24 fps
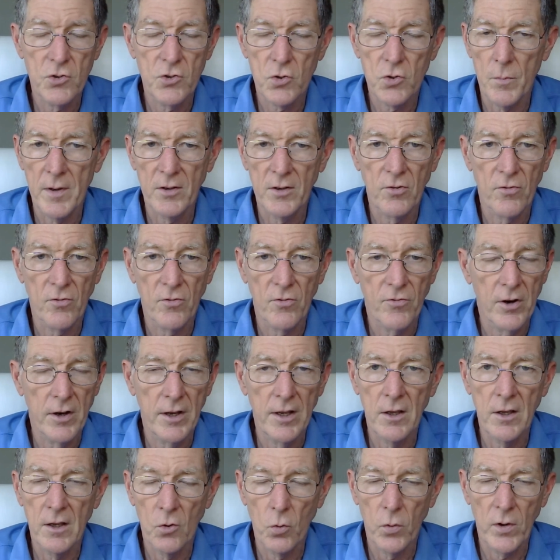So it makes it
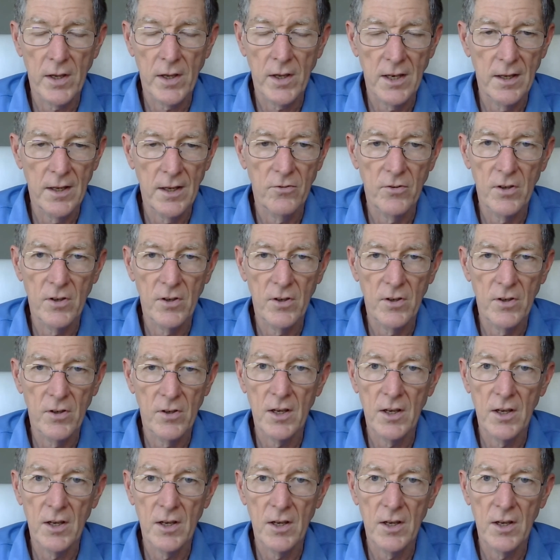very quick and easy.